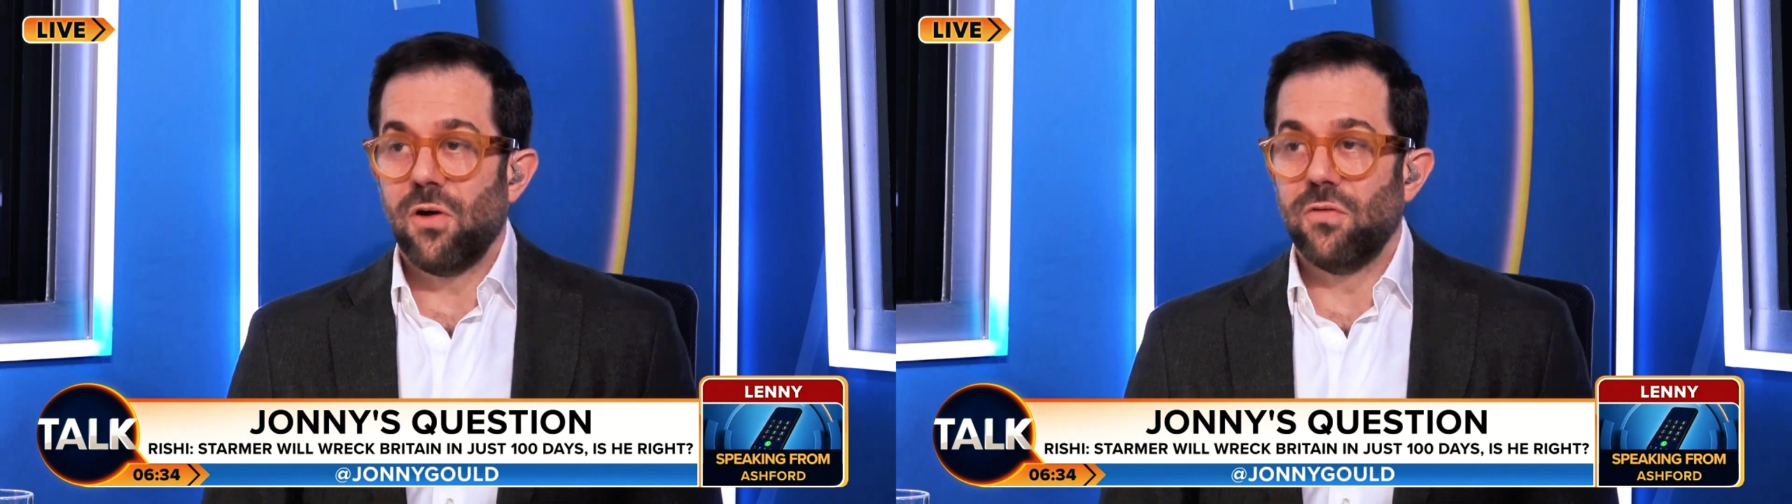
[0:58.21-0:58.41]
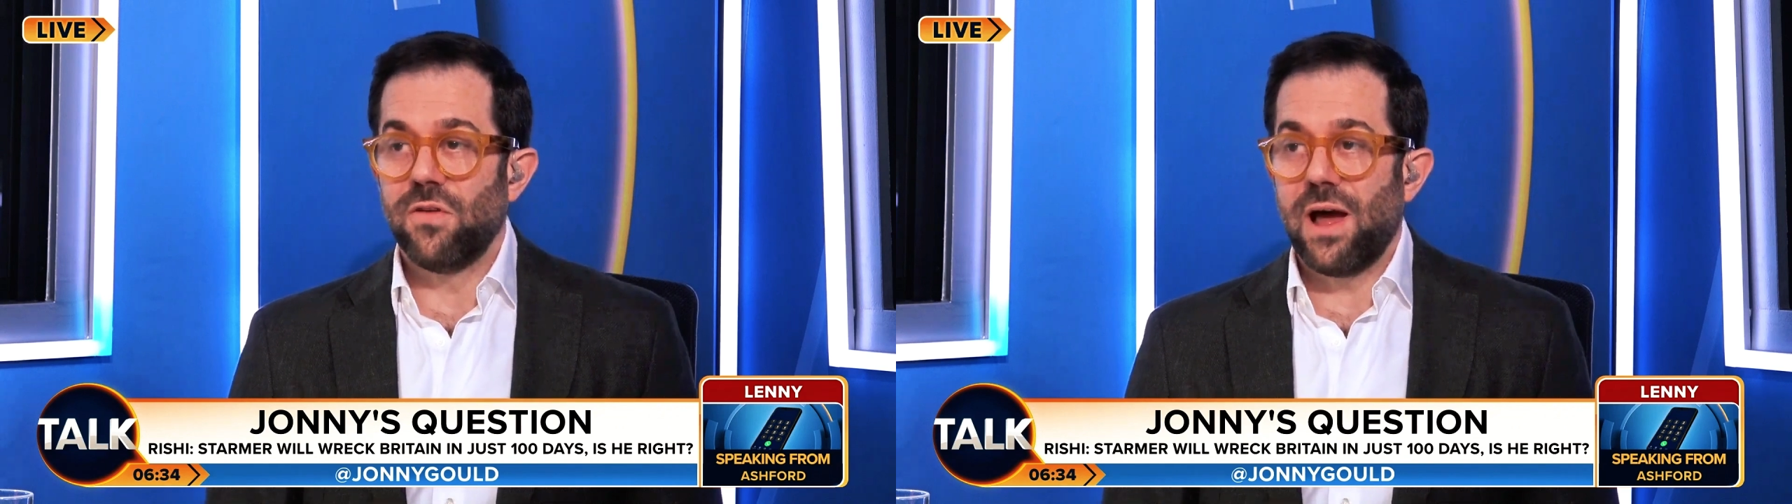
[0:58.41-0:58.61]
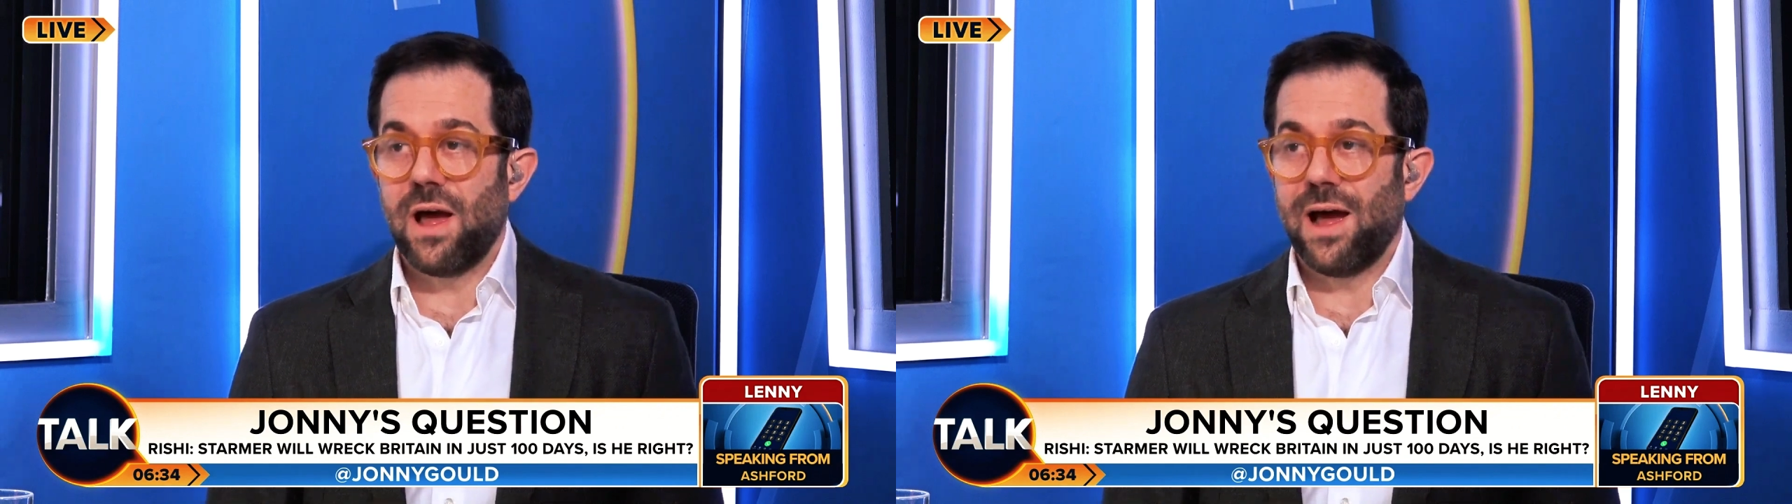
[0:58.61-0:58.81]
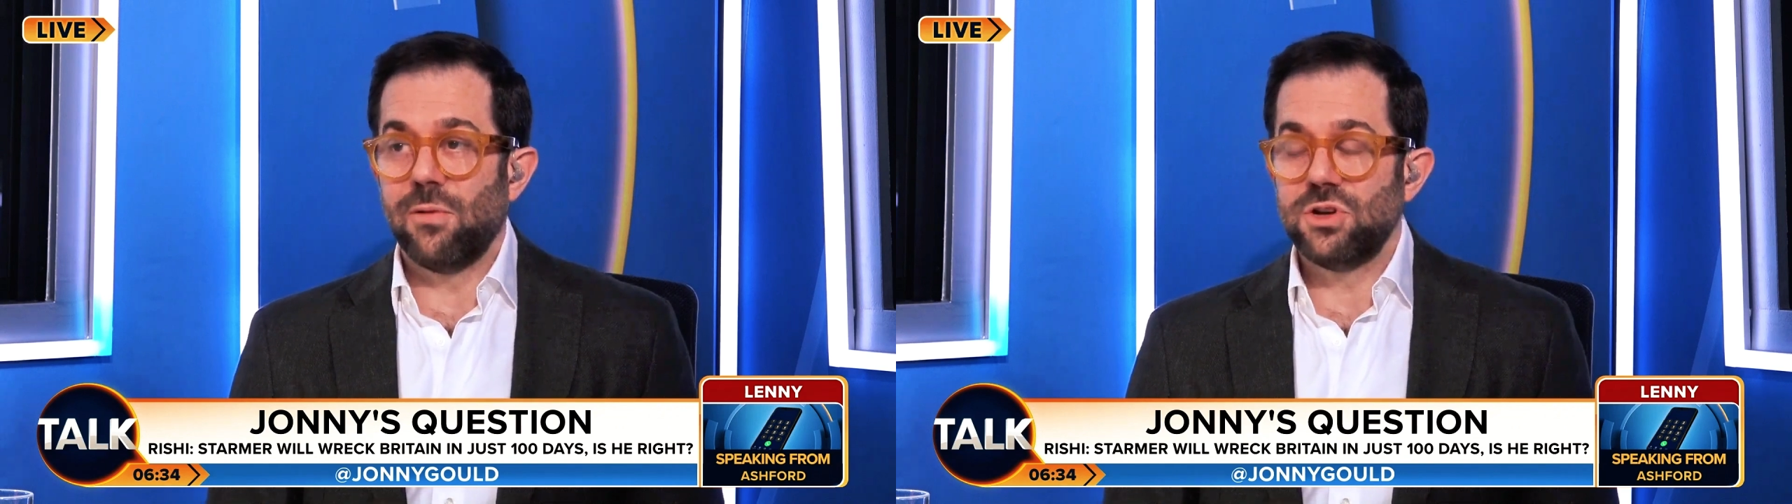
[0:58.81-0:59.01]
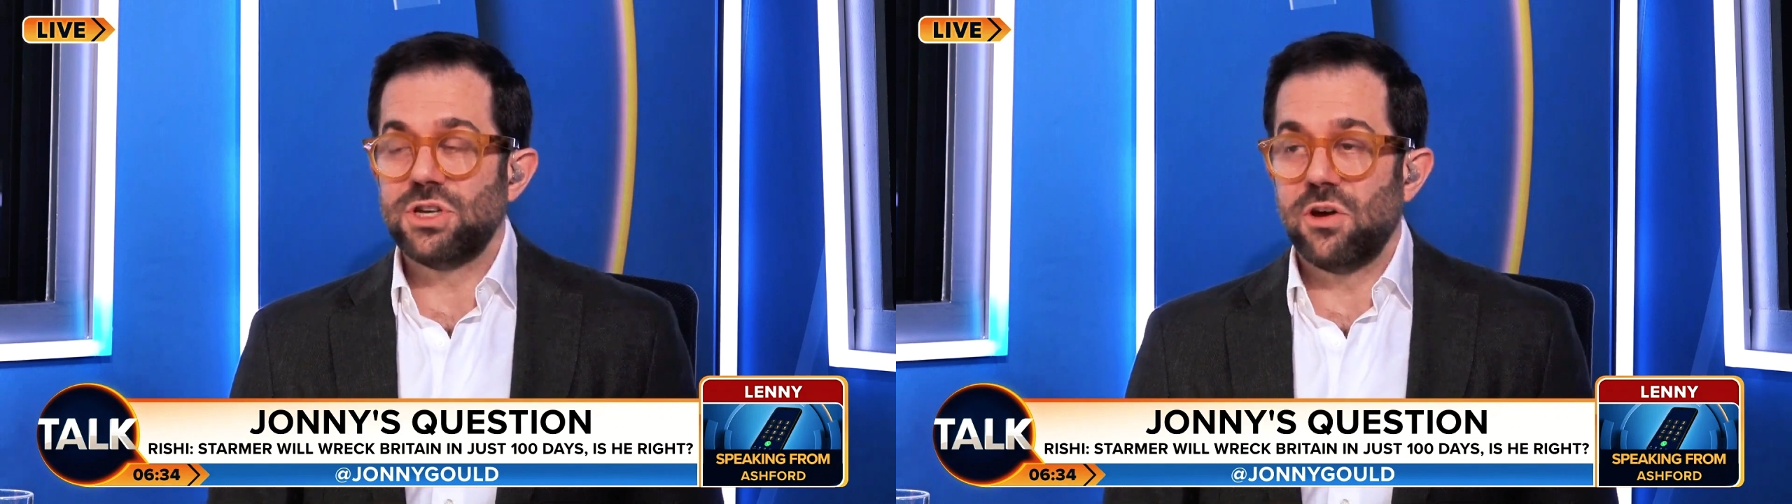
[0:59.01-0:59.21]
of
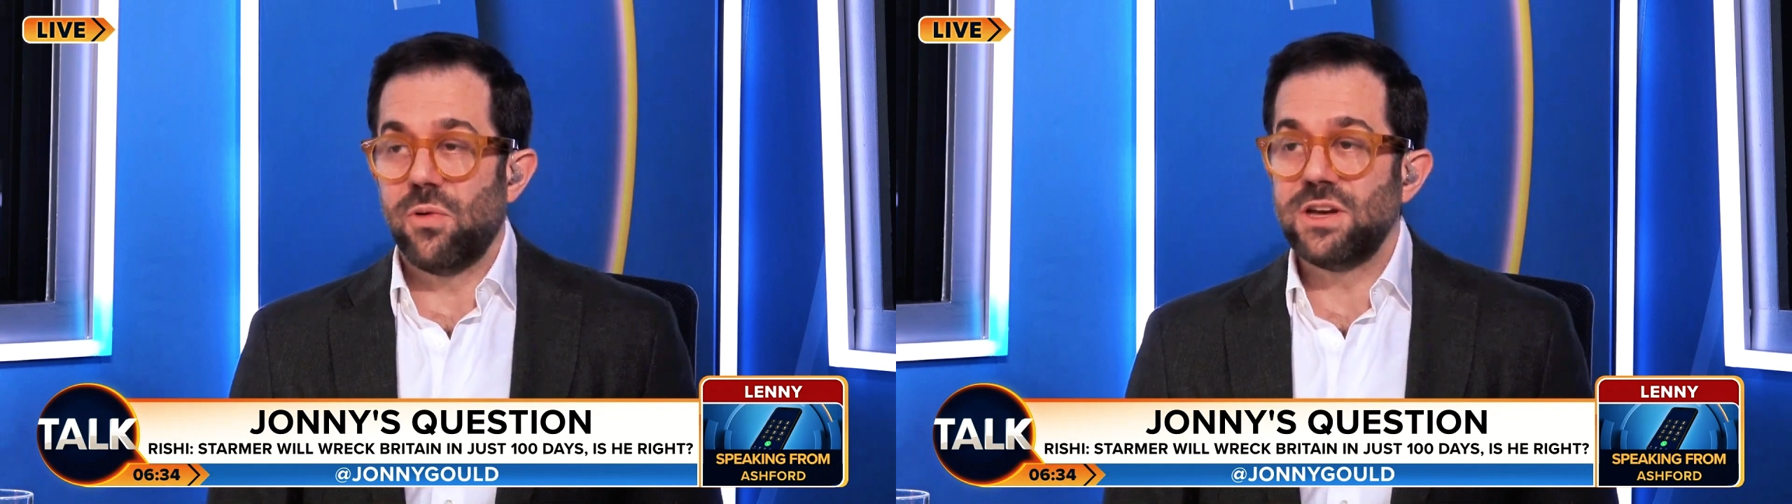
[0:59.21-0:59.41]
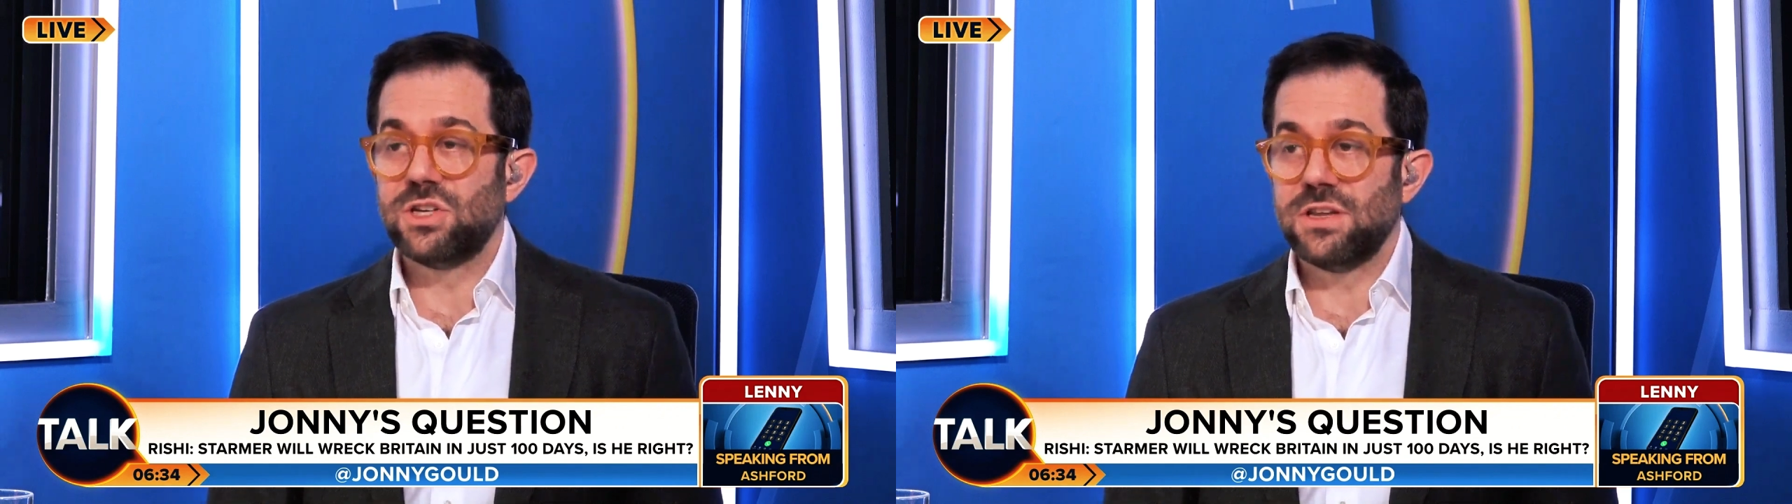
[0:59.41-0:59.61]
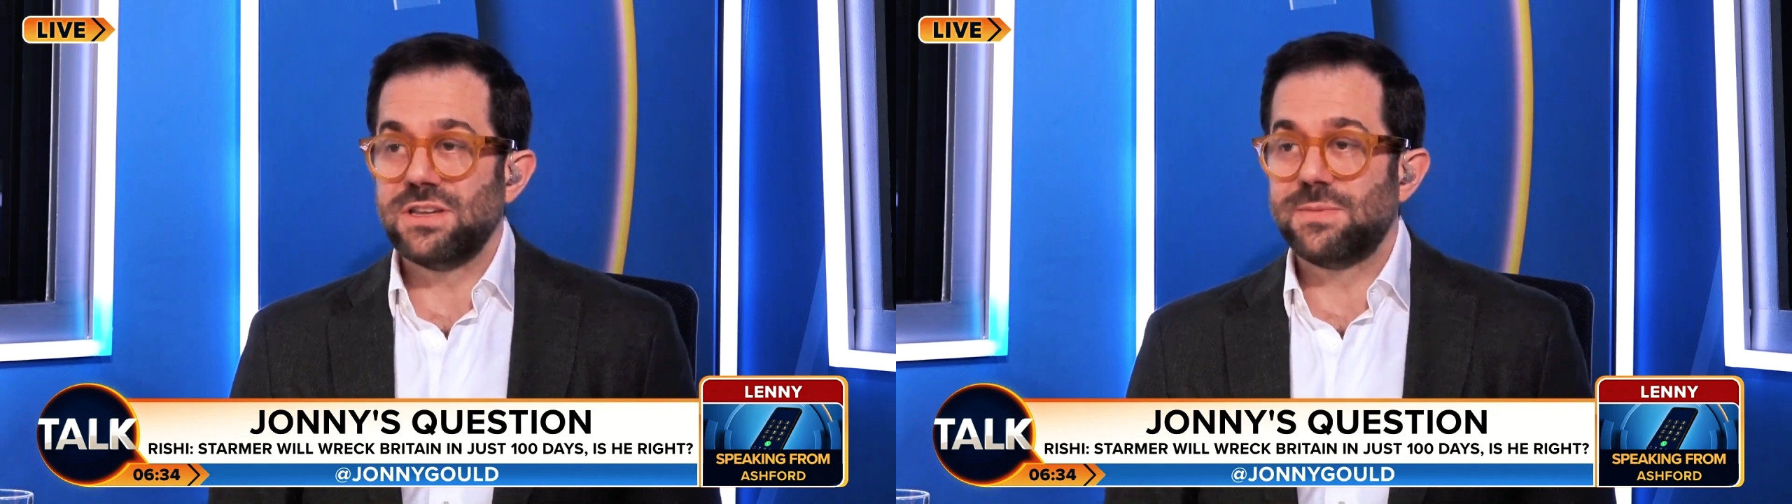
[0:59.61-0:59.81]
our generation,